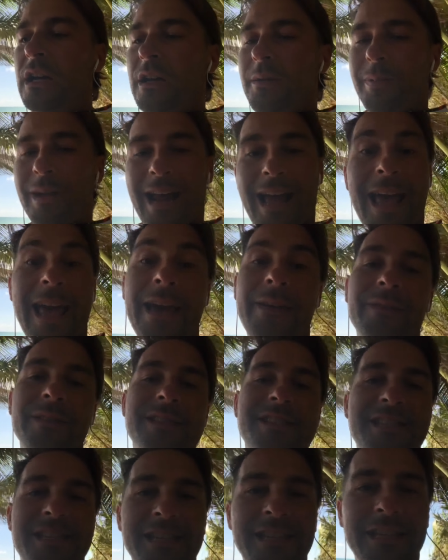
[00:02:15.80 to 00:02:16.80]
but I
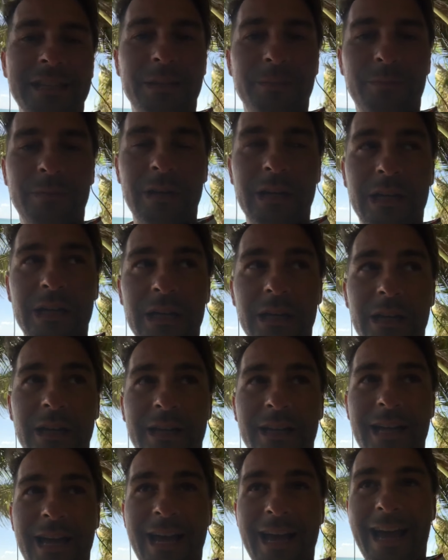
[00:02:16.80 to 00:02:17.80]
haven't seen them
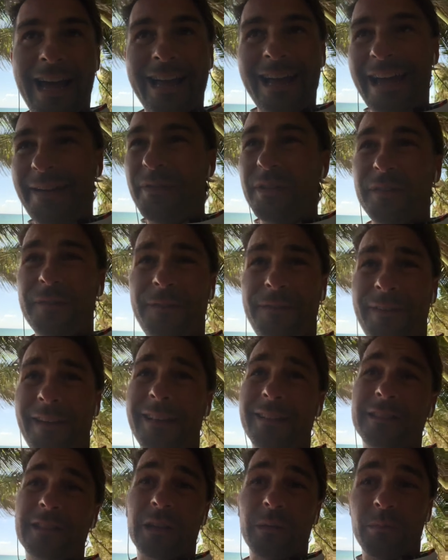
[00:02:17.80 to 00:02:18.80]
and I haven't
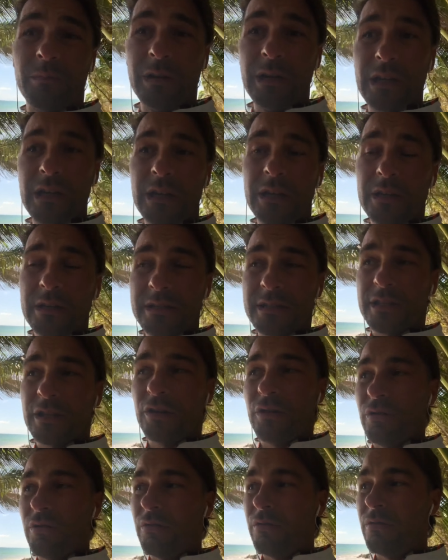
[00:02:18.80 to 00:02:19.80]
felt them.
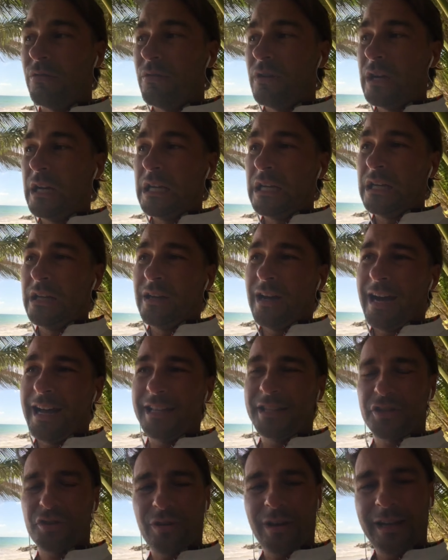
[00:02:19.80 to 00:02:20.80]
So
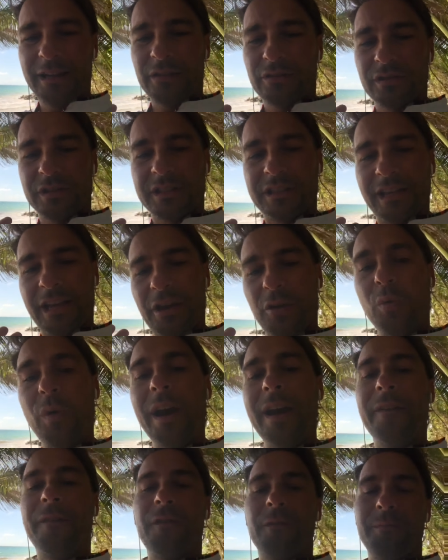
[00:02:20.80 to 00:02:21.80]
I tried to stay
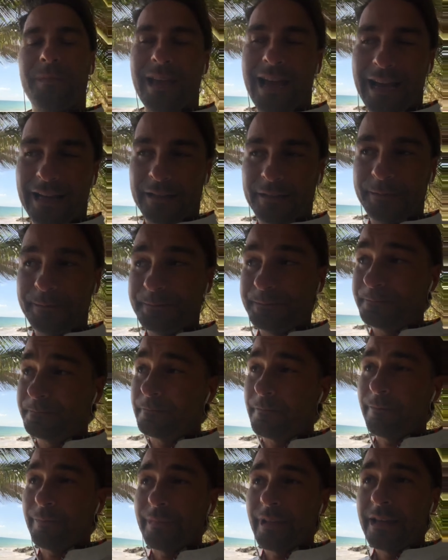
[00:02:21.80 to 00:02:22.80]
away from that.
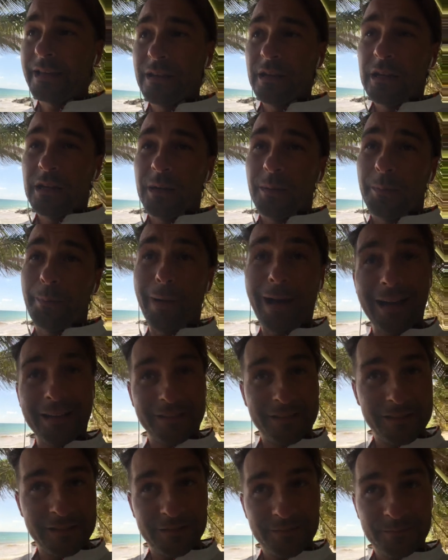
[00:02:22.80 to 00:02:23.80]

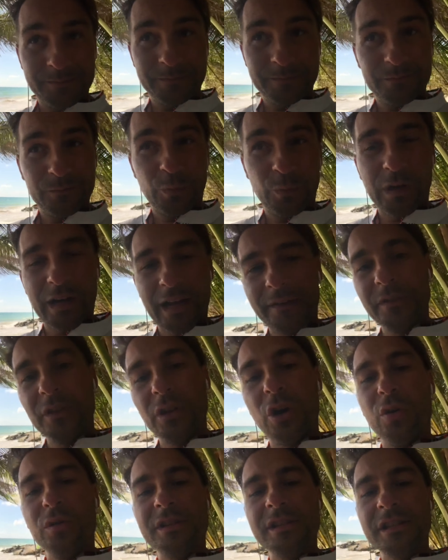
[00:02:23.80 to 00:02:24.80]
But what I've
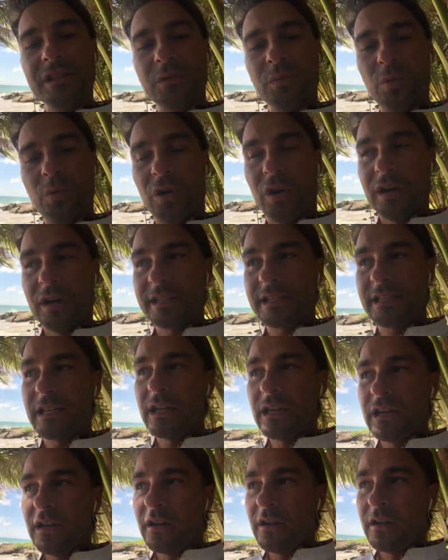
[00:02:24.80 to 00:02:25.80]
noticed was
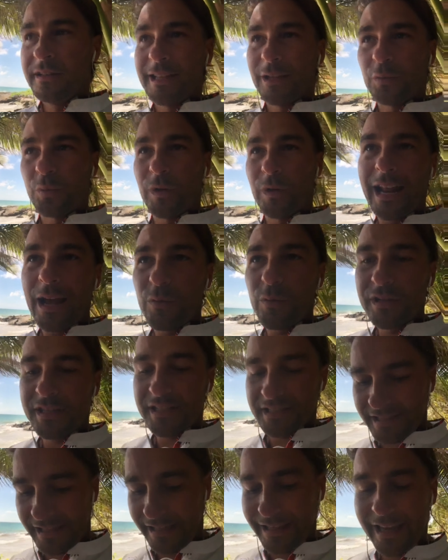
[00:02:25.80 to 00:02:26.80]
that when I was
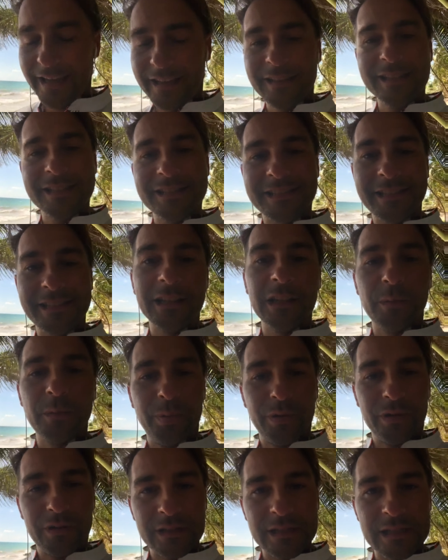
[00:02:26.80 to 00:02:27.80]
singing these
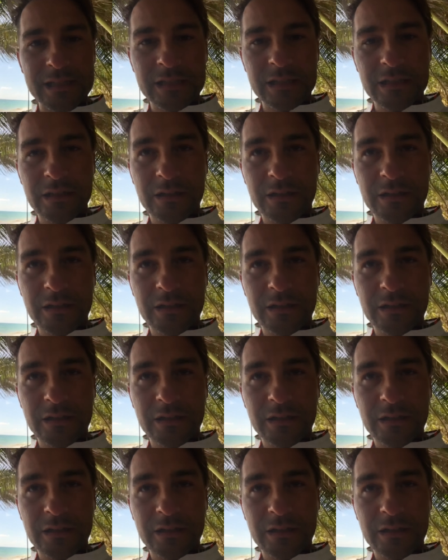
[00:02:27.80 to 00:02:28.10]
syllables